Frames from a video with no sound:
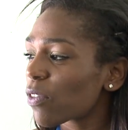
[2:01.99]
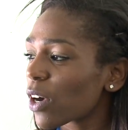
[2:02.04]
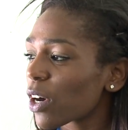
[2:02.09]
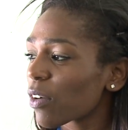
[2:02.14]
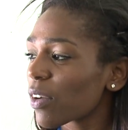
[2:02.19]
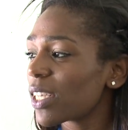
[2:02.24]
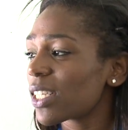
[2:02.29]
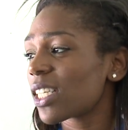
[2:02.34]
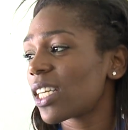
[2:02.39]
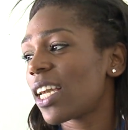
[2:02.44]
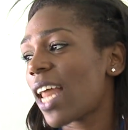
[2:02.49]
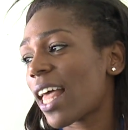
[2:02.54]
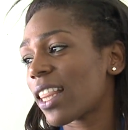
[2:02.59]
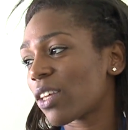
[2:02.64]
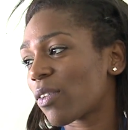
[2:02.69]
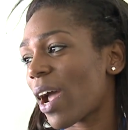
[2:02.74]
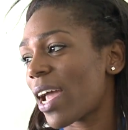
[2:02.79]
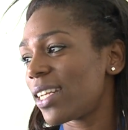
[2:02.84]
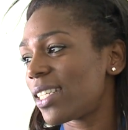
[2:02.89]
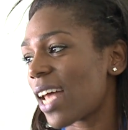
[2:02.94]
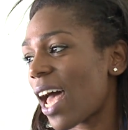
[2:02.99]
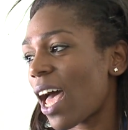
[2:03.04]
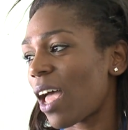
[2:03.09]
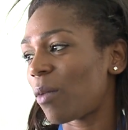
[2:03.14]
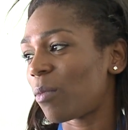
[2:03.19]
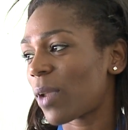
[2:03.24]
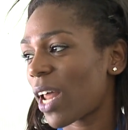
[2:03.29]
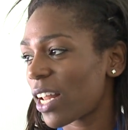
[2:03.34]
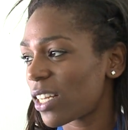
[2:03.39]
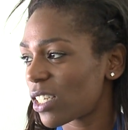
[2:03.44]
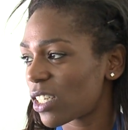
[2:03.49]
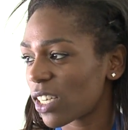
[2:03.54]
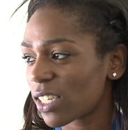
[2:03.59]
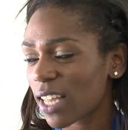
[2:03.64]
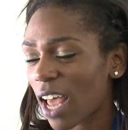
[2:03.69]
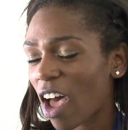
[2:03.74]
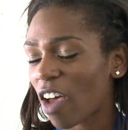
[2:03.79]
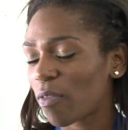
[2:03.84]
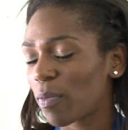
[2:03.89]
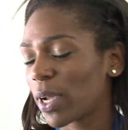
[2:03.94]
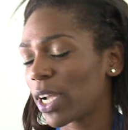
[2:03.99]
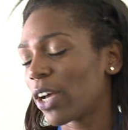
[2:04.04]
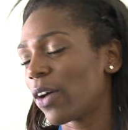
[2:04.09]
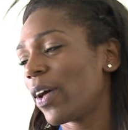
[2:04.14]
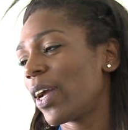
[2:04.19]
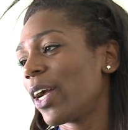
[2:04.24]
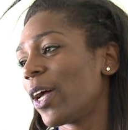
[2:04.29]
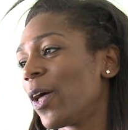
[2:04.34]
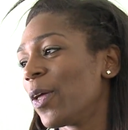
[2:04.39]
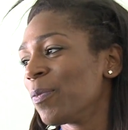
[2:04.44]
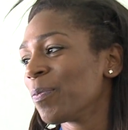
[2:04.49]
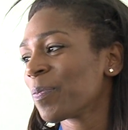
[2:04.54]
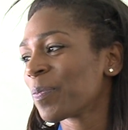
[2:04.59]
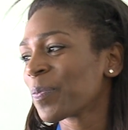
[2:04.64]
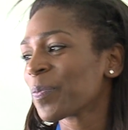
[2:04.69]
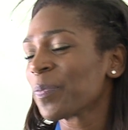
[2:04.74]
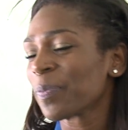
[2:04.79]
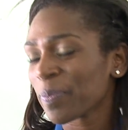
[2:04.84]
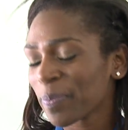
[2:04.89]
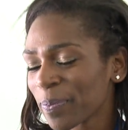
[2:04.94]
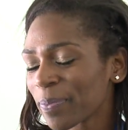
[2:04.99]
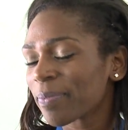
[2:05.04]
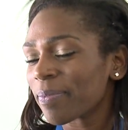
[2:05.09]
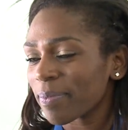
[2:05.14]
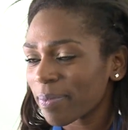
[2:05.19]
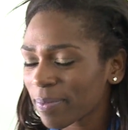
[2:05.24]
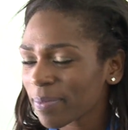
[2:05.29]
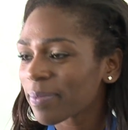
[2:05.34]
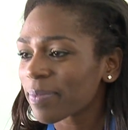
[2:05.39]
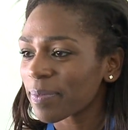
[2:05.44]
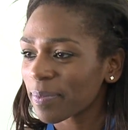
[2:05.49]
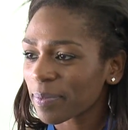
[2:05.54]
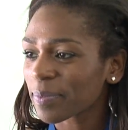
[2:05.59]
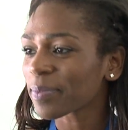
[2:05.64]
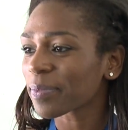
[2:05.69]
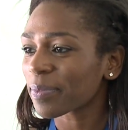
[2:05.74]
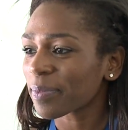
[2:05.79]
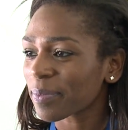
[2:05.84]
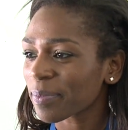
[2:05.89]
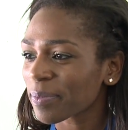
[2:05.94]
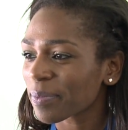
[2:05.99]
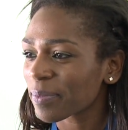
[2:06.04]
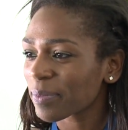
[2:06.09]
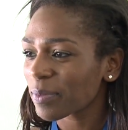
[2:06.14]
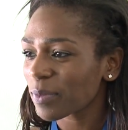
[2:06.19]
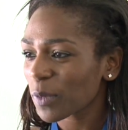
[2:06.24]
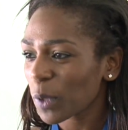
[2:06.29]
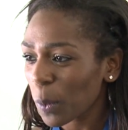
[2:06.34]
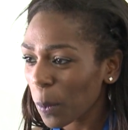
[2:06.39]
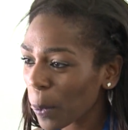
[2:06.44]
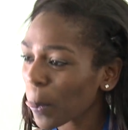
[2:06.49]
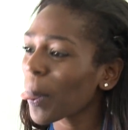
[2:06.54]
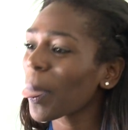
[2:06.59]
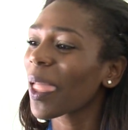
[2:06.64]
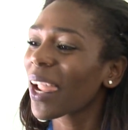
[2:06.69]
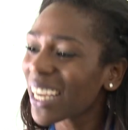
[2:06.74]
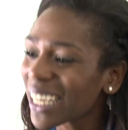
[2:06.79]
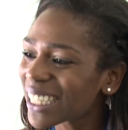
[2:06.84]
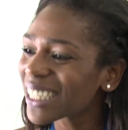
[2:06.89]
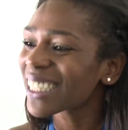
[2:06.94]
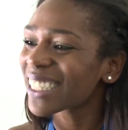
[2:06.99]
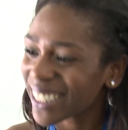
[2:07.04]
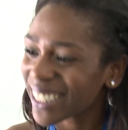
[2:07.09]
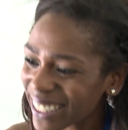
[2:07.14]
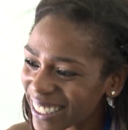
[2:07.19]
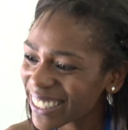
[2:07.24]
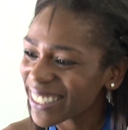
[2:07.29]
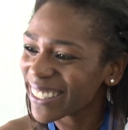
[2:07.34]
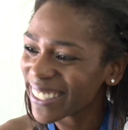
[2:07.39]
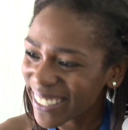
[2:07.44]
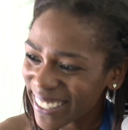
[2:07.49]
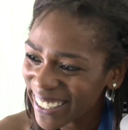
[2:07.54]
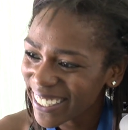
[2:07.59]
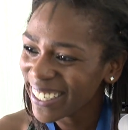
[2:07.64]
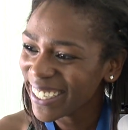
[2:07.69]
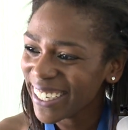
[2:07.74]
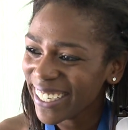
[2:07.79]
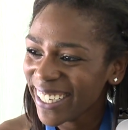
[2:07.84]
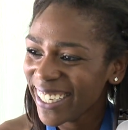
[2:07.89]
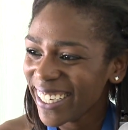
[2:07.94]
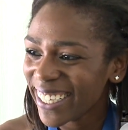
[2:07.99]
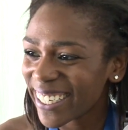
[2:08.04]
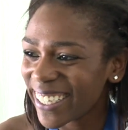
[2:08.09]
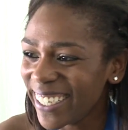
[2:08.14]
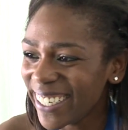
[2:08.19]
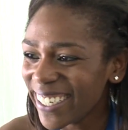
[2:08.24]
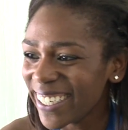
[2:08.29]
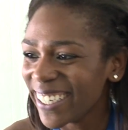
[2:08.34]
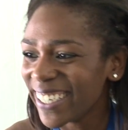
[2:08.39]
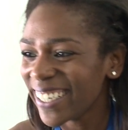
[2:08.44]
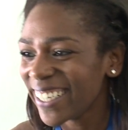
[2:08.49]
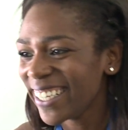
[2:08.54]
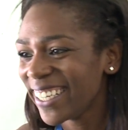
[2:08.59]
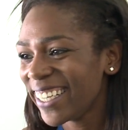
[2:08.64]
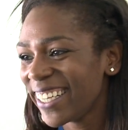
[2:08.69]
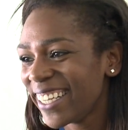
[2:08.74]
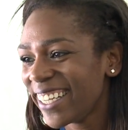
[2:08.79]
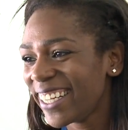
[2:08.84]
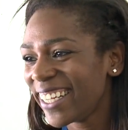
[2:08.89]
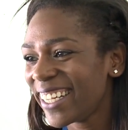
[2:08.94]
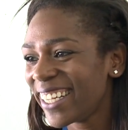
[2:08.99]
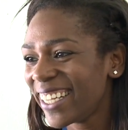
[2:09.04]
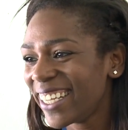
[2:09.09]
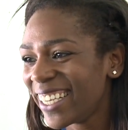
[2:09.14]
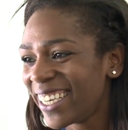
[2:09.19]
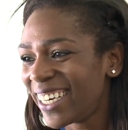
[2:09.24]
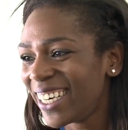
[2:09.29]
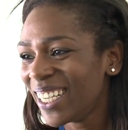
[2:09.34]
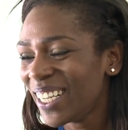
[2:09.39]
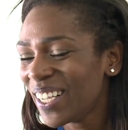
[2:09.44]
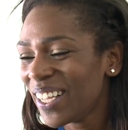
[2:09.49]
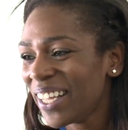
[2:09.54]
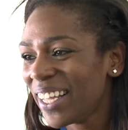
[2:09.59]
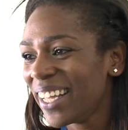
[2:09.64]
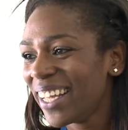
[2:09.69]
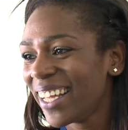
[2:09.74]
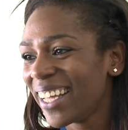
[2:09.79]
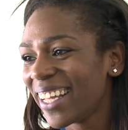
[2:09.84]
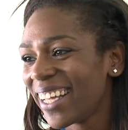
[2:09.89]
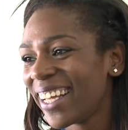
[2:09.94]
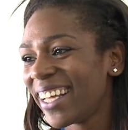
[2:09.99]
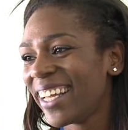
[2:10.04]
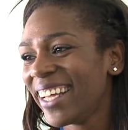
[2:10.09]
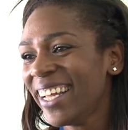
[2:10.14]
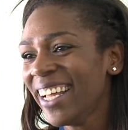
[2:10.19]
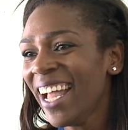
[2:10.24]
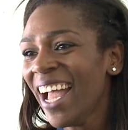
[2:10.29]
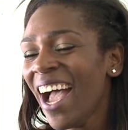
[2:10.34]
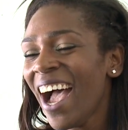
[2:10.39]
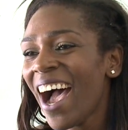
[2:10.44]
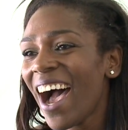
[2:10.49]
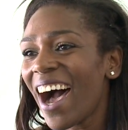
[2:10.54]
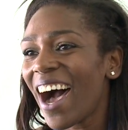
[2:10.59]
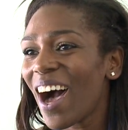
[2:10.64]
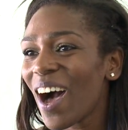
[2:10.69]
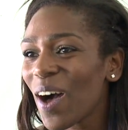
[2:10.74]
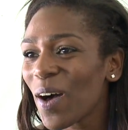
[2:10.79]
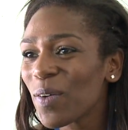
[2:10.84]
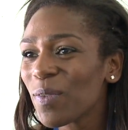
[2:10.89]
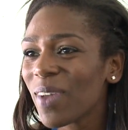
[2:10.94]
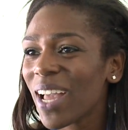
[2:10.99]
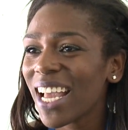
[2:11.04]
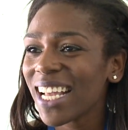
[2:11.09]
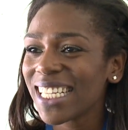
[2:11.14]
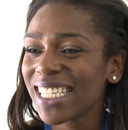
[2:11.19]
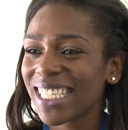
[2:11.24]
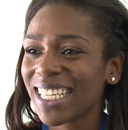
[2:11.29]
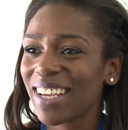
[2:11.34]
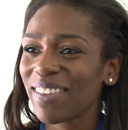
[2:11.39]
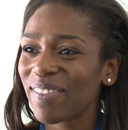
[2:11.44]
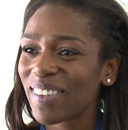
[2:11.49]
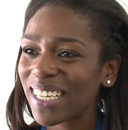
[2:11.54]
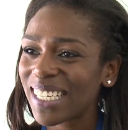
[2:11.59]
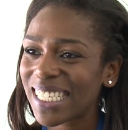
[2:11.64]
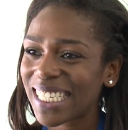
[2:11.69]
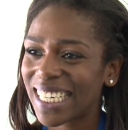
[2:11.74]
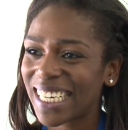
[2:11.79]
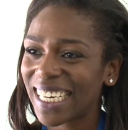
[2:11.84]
for a reason at the right time. That's just how I've been going on. you're in school already, aren't you? so how does it feel to, to be enrolled at Oregon and already be up here? Um, it's, it feels